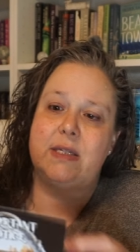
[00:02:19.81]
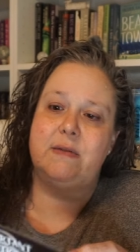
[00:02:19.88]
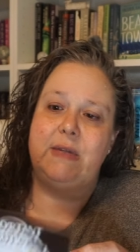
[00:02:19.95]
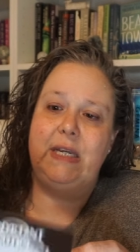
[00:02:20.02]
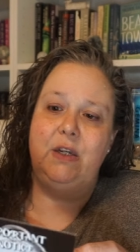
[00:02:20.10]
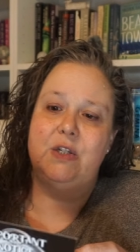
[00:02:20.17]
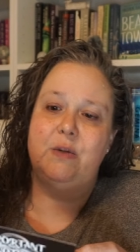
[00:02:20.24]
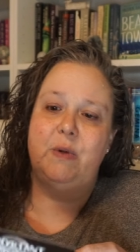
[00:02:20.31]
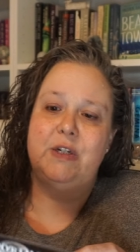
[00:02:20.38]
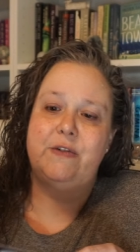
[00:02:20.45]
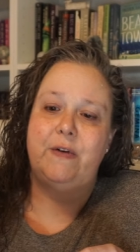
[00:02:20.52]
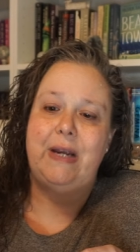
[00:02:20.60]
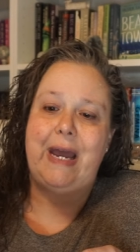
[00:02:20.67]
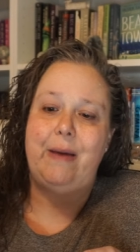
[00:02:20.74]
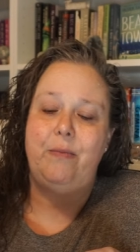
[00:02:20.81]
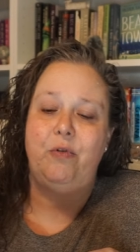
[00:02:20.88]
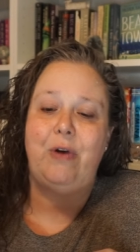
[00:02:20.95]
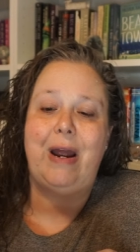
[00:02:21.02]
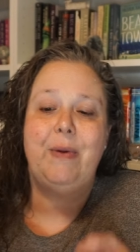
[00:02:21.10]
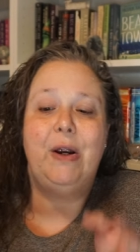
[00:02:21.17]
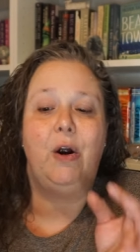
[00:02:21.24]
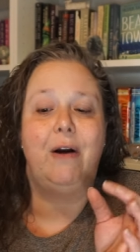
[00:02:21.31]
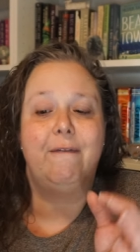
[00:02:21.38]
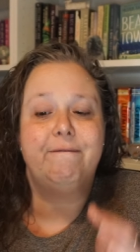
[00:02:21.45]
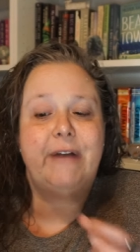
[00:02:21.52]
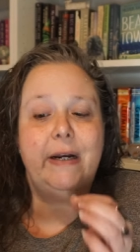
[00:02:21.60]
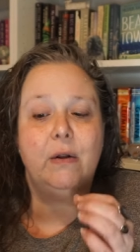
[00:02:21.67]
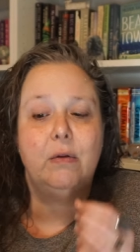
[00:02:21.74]
Thank you so much for grabbing our
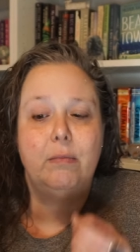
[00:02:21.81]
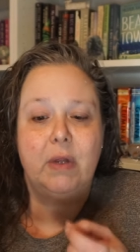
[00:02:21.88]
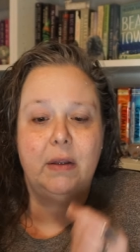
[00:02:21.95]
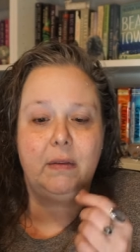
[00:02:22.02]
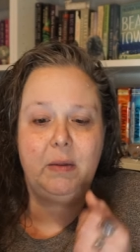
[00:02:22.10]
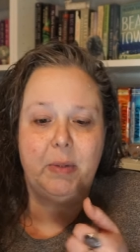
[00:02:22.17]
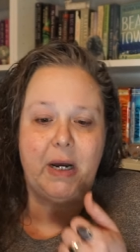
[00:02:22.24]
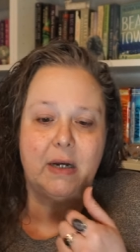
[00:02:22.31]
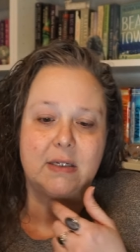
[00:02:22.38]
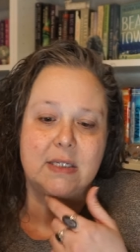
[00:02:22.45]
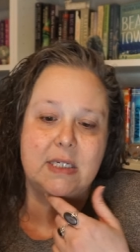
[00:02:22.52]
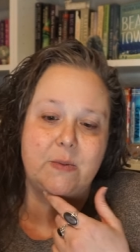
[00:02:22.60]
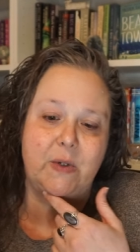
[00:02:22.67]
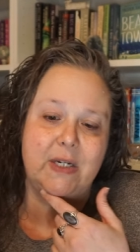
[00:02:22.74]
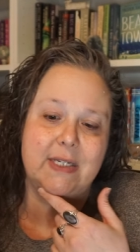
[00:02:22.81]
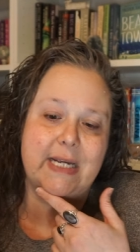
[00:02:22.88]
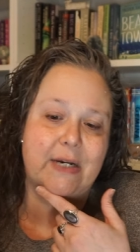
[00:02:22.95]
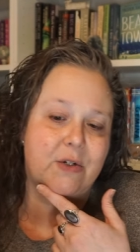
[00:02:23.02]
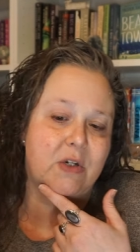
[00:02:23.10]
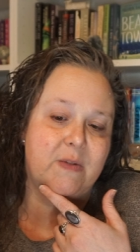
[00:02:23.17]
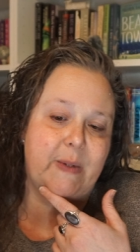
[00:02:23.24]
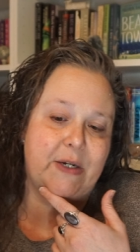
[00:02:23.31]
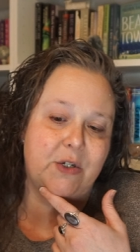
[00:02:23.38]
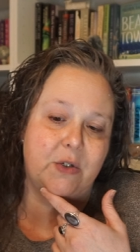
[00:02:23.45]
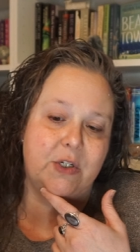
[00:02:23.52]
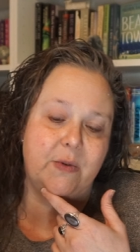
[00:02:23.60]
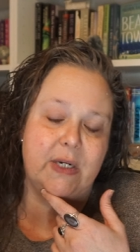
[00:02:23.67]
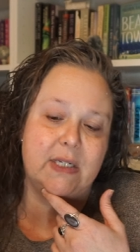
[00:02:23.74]
final monthly box. This one is extra special
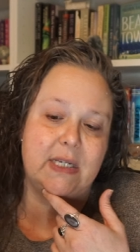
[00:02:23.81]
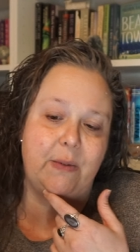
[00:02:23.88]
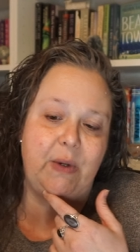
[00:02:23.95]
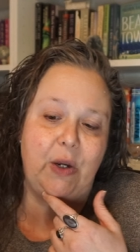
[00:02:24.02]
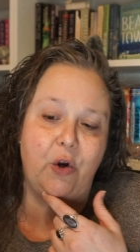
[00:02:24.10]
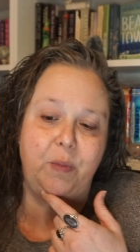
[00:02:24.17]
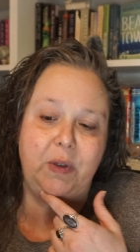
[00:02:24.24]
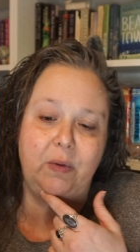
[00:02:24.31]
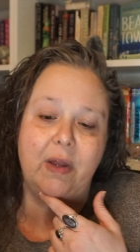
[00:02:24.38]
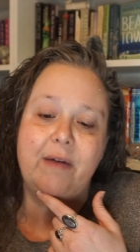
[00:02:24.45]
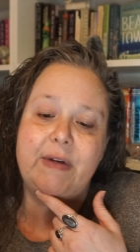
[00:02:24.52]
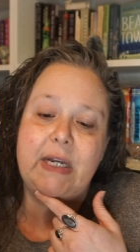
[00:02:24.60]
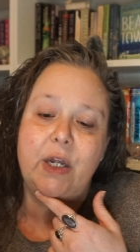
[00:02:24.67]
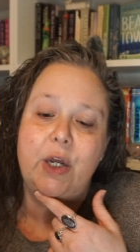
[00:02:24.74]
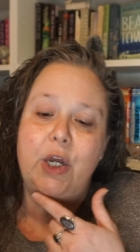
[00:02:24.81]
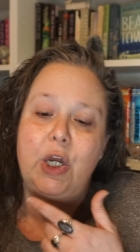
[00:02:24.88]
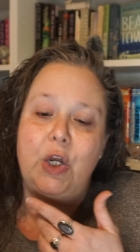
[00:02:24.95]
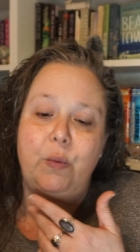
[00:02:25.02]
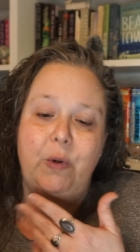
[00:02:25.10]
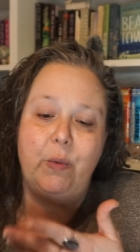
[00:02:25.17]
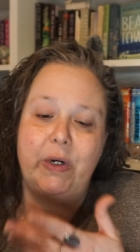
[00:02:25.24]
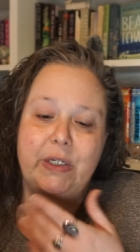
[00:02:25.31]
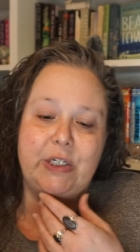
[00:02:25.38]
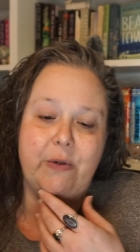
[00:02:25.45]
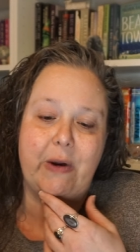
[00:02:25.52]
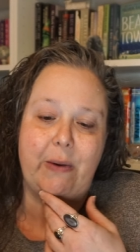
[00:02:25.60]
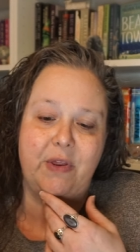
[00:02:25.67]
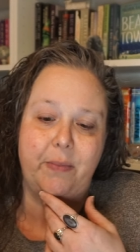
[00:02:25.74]
to us and we hope you love it. We wanted to
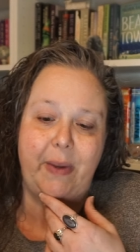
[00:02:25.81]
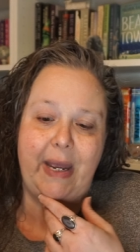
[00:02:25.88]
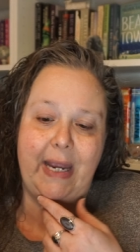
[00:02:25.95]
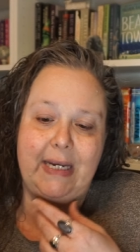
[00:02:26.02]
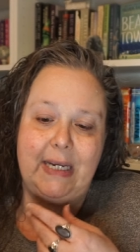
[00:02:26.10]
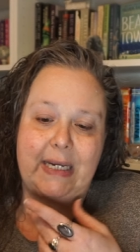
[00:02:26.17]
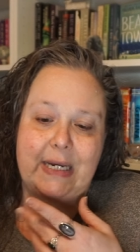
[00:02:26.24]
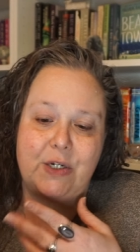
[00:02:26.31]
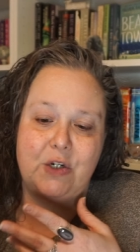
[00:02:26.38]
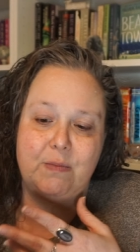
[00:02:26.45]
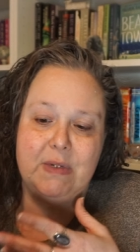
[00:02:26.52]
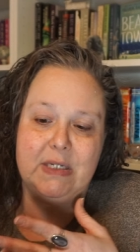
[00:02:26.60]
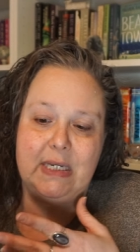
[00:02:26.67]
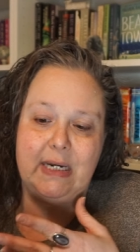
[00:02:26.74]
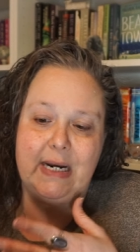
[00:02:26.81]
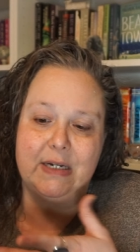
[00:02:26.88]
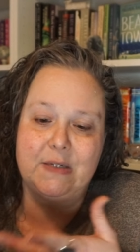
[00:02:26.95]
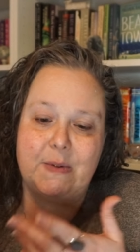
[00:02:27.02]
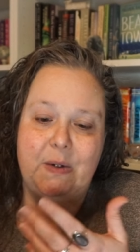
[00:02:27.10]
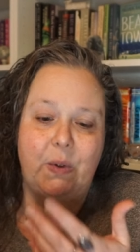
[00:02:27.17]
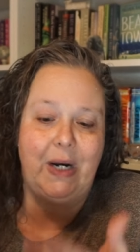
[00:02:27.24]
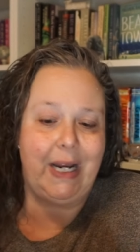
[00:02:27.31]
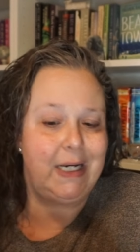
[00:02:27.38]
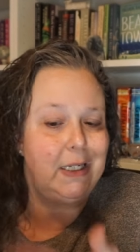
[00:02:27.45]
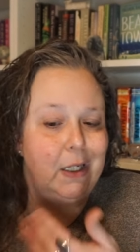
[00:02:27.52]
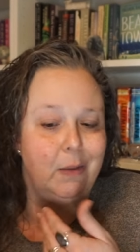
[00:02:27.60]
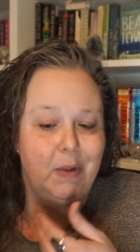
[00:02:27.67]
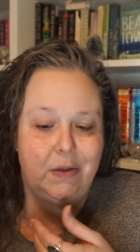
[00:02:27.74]
go out with a bang in case you missed the announcement. We're
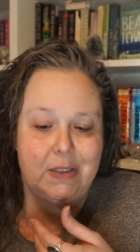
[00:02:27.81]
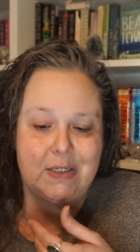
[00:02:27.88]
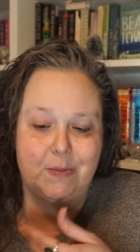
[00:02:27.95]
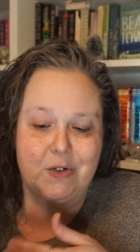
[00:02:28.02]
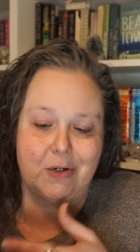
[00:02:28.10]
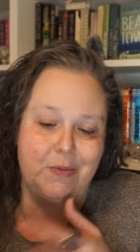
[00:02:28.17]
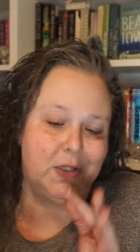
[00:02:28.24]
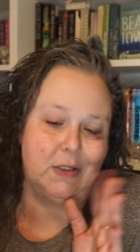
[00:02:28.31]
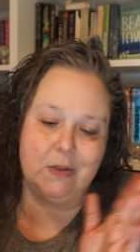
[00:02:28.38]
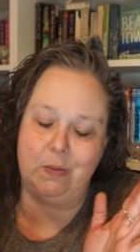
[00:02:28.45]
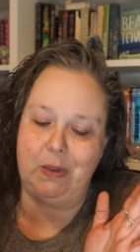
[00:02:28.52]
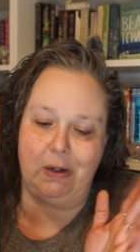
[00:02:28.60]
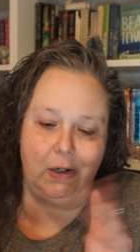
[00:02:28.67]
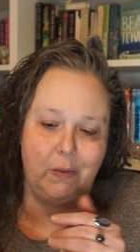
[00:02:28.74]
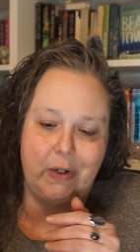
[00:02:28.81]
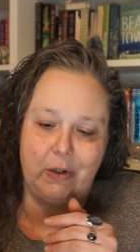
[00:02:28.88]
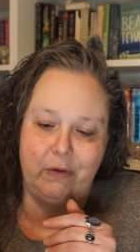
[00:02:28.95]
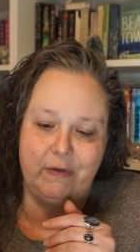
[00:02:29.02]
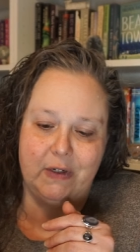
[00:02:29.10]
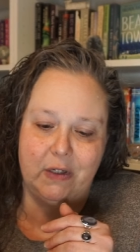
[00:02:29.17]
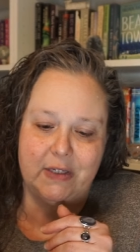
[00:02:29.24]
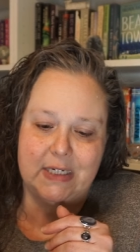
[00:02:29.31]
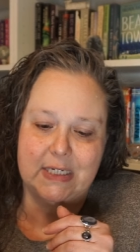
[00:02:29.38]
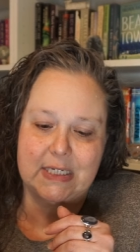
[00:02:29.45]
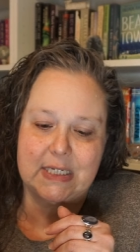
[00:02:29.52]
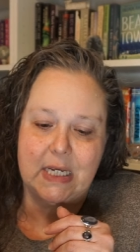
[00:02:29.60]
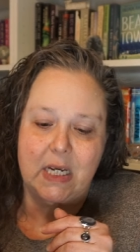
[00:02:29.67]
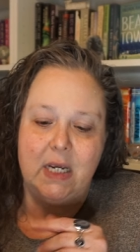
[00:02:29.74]
ending our monthly subscriptions. We already went over all this.